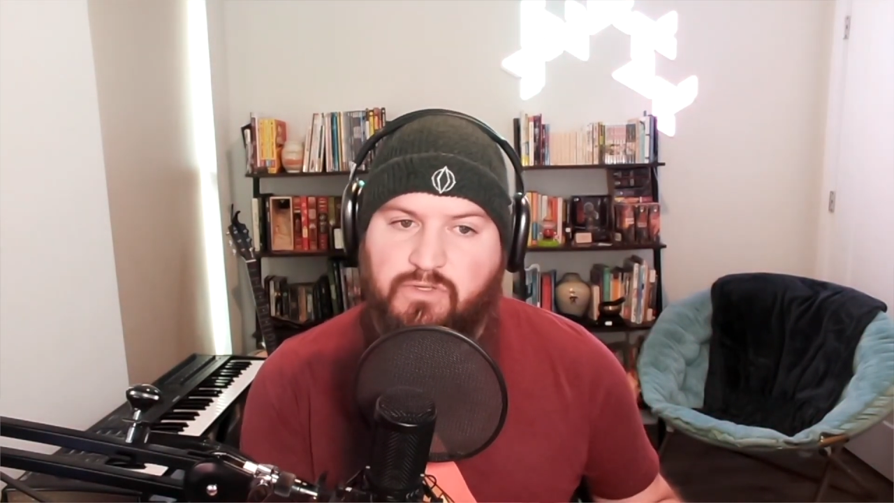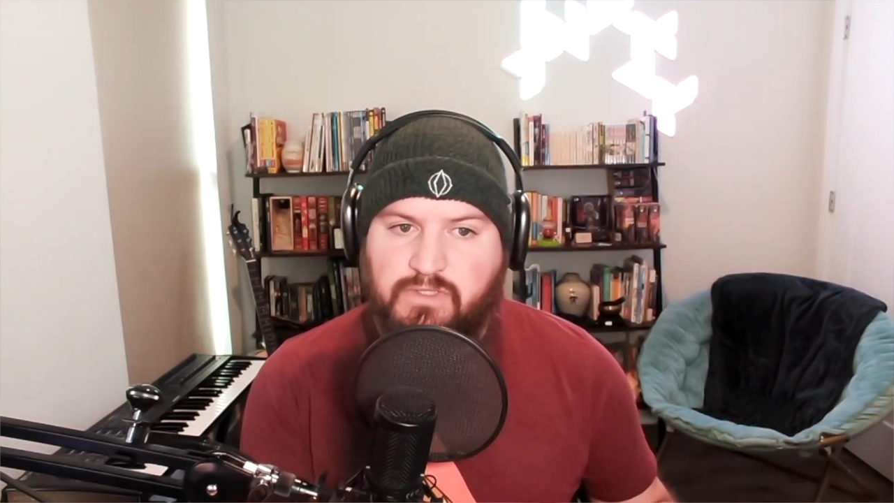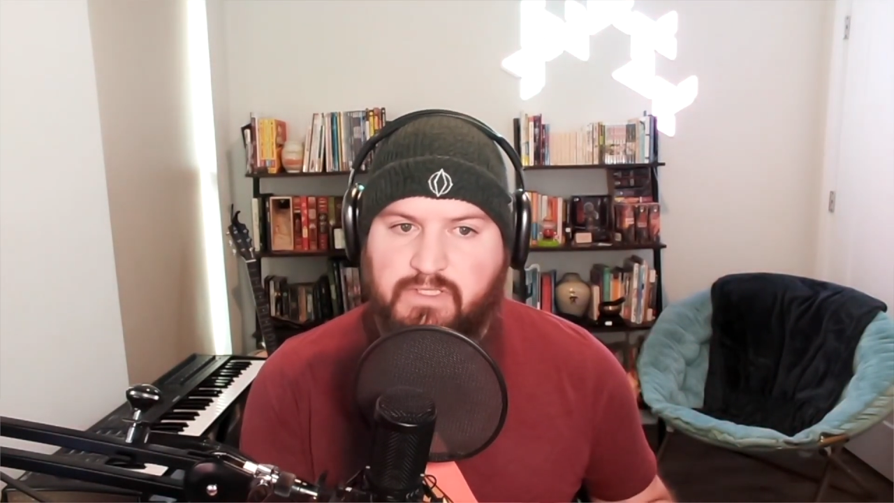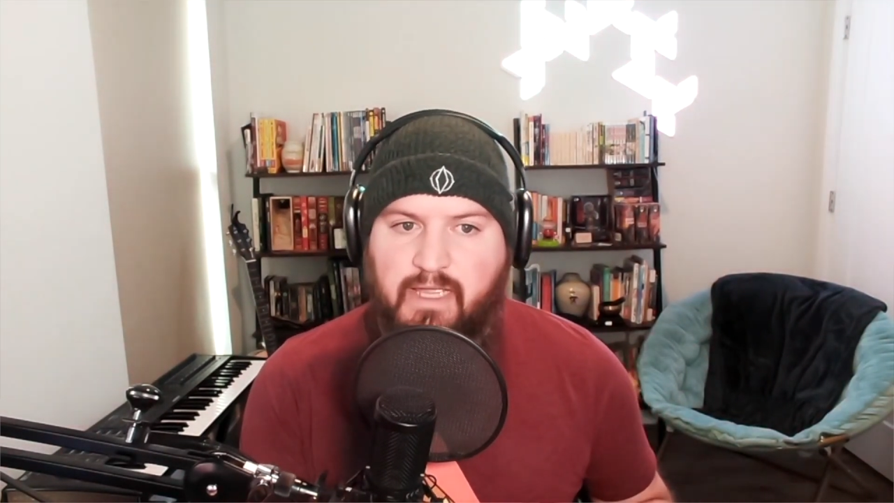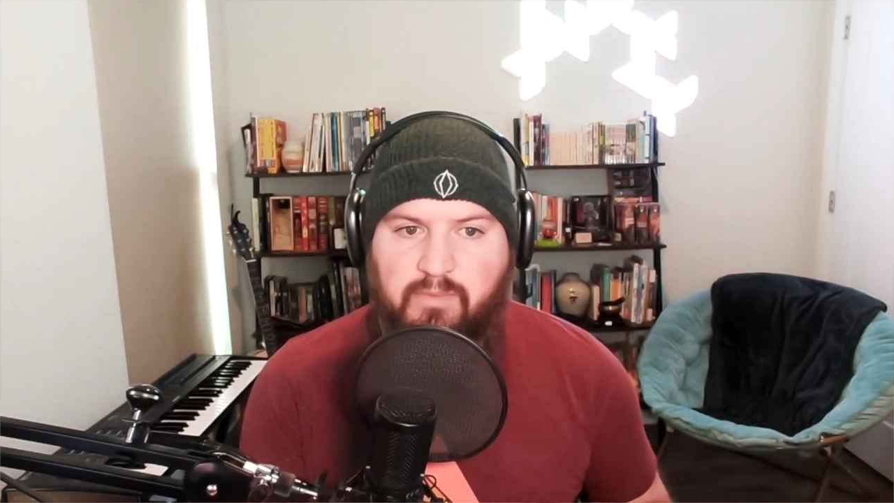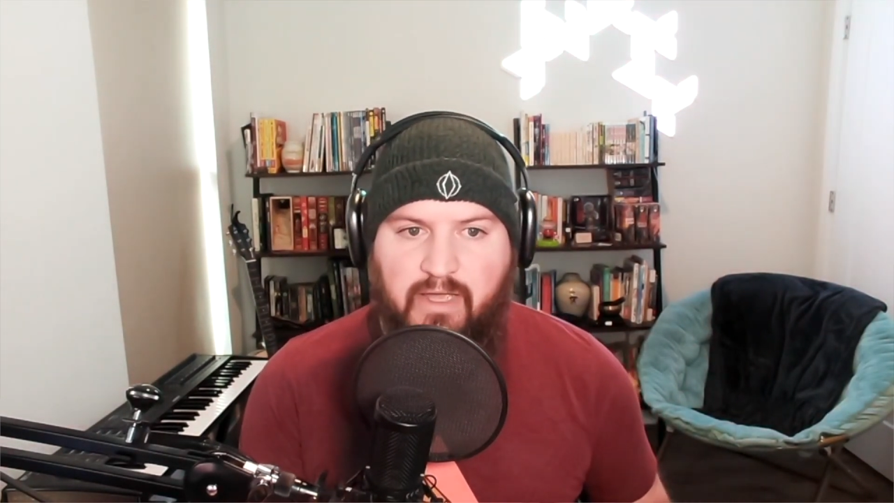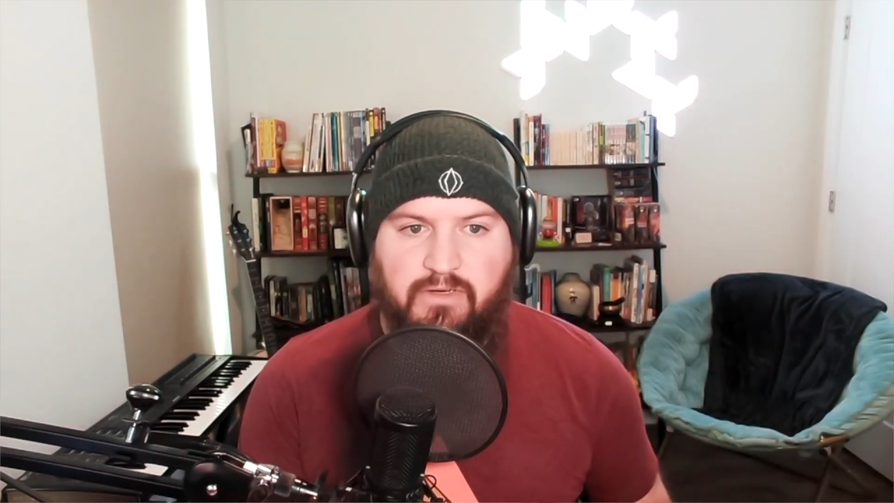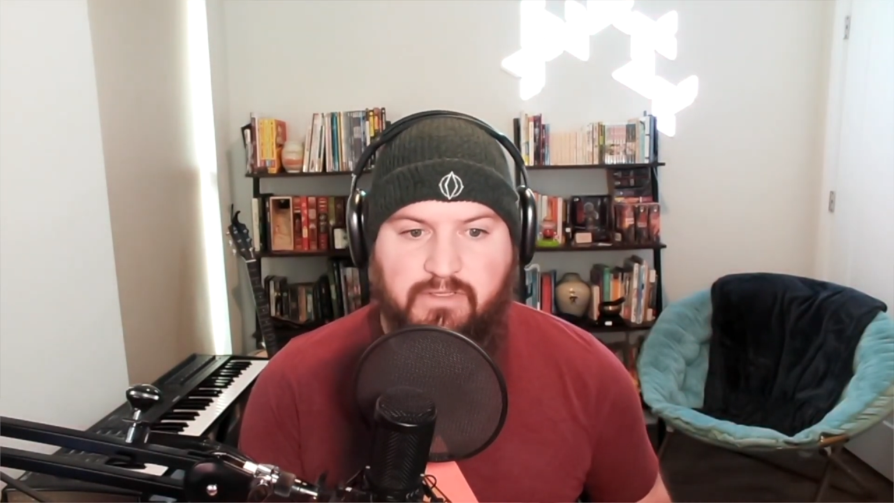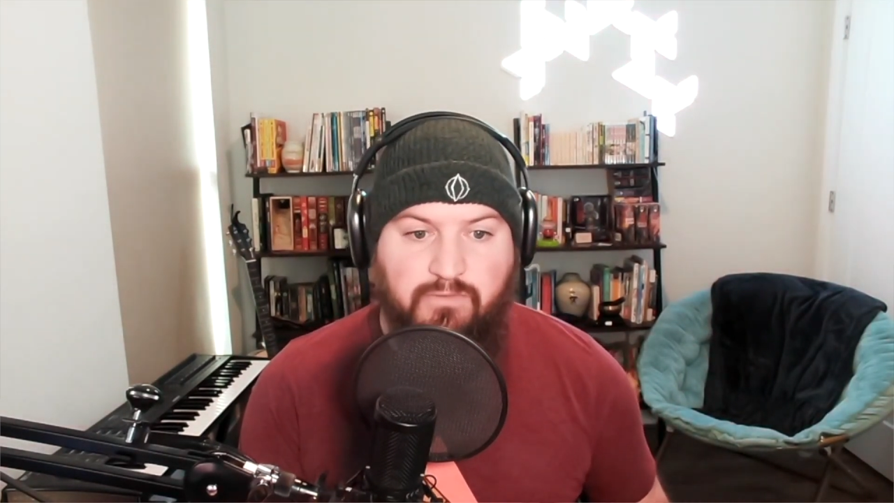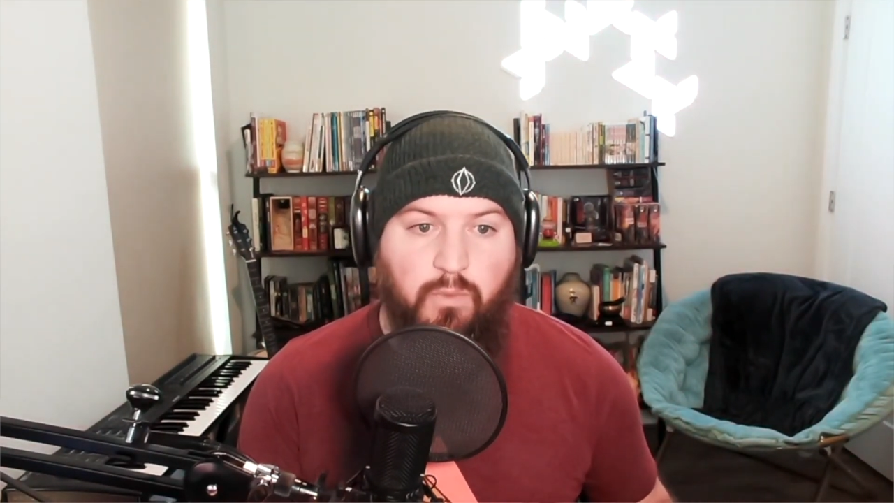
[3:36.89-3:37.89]
those design
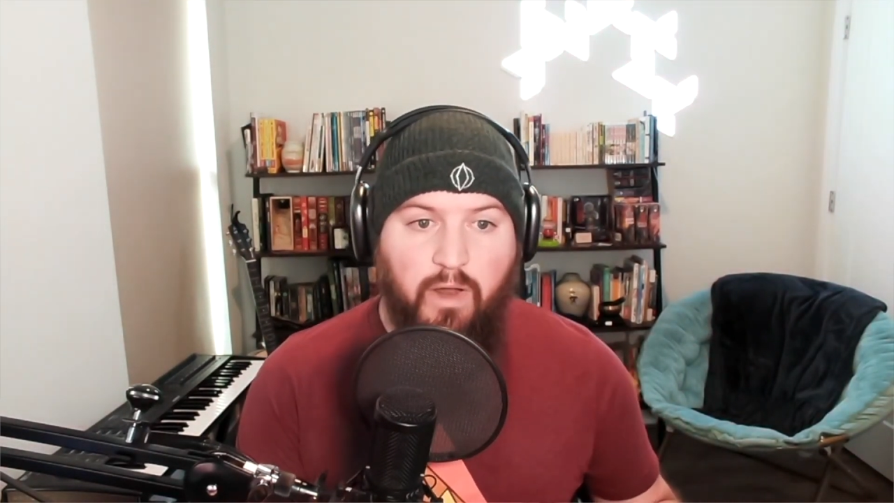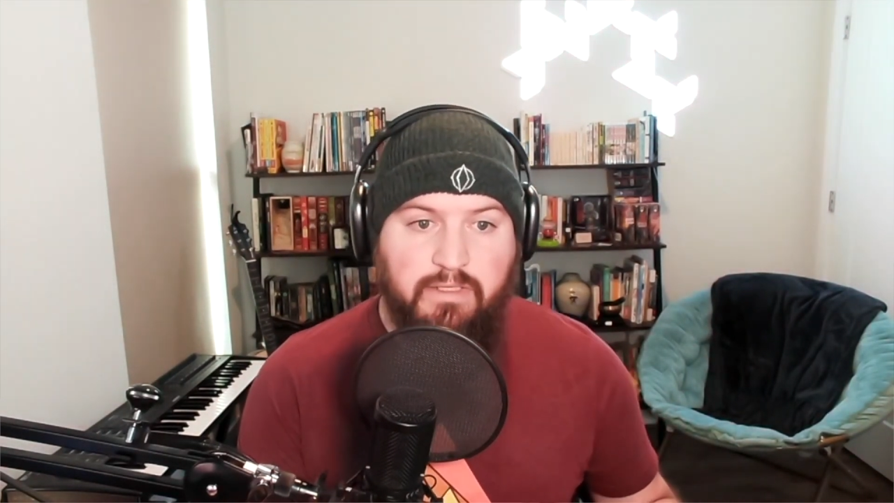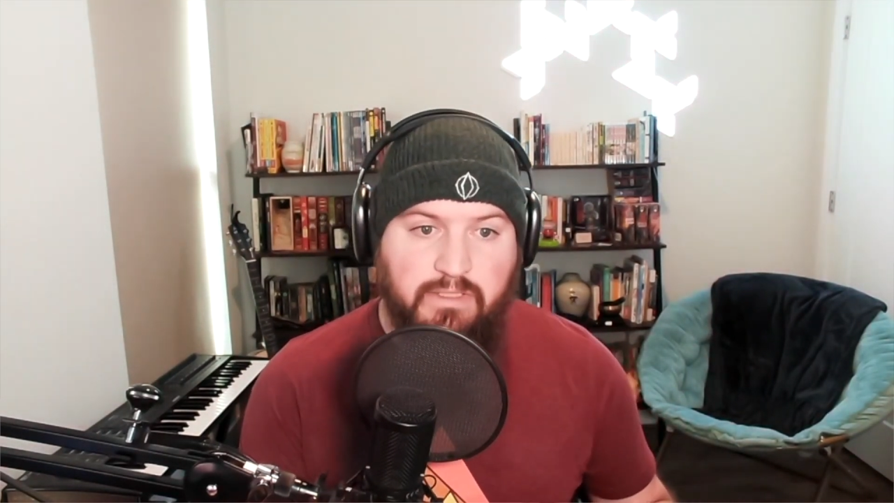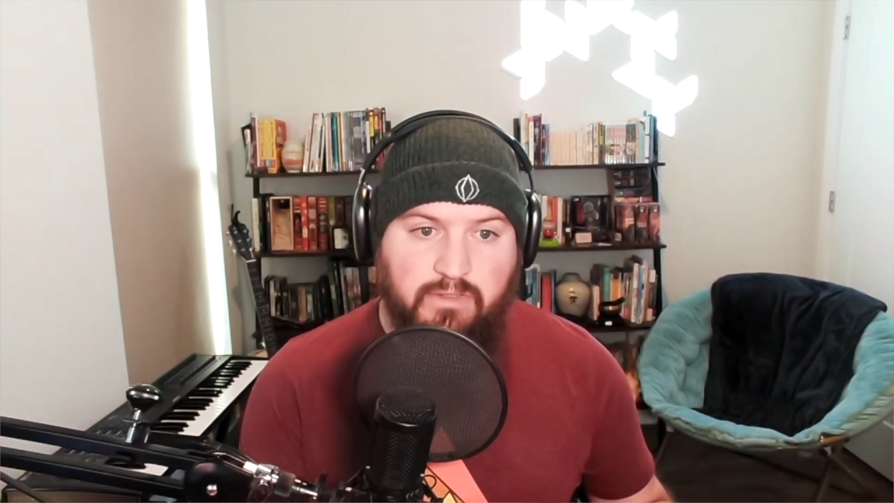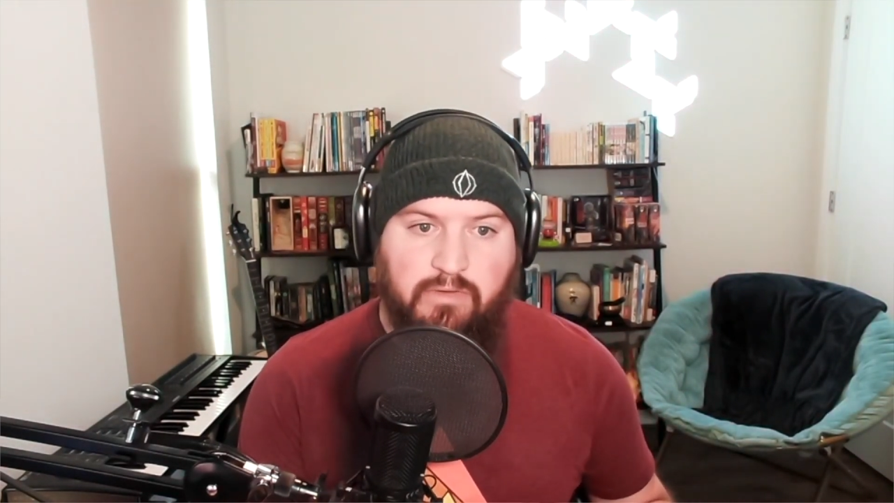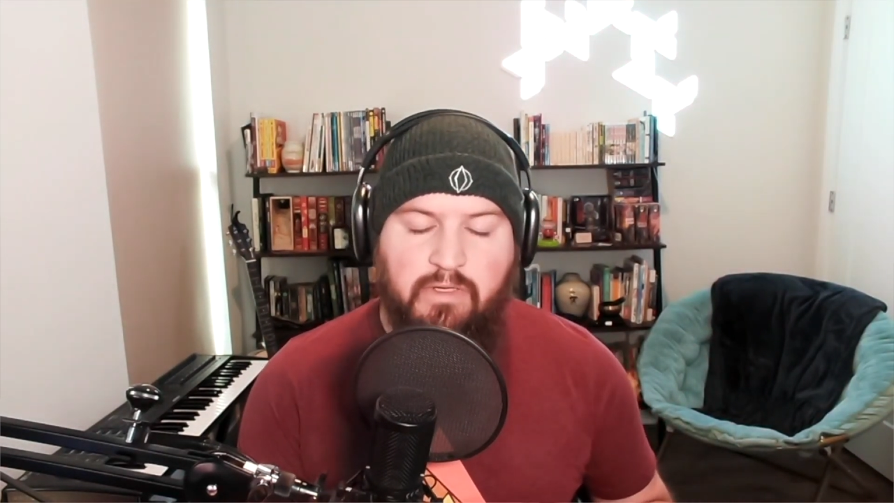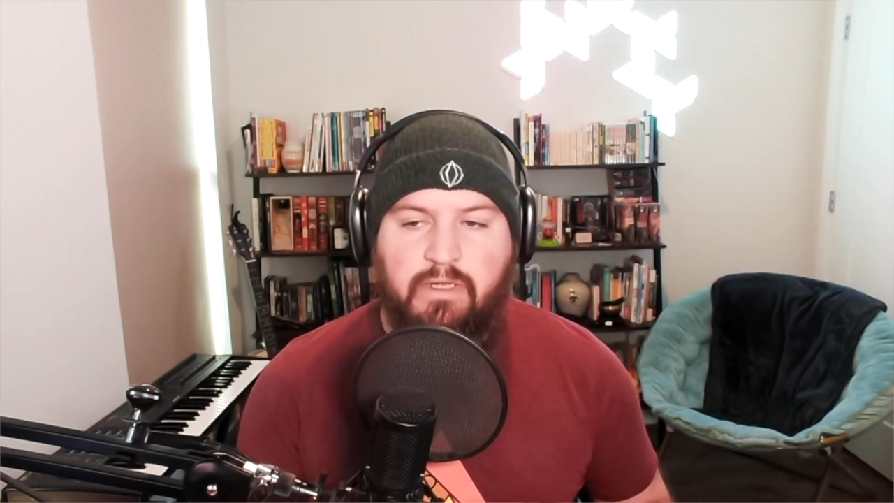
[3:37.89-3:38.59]
patterns if you wanted to.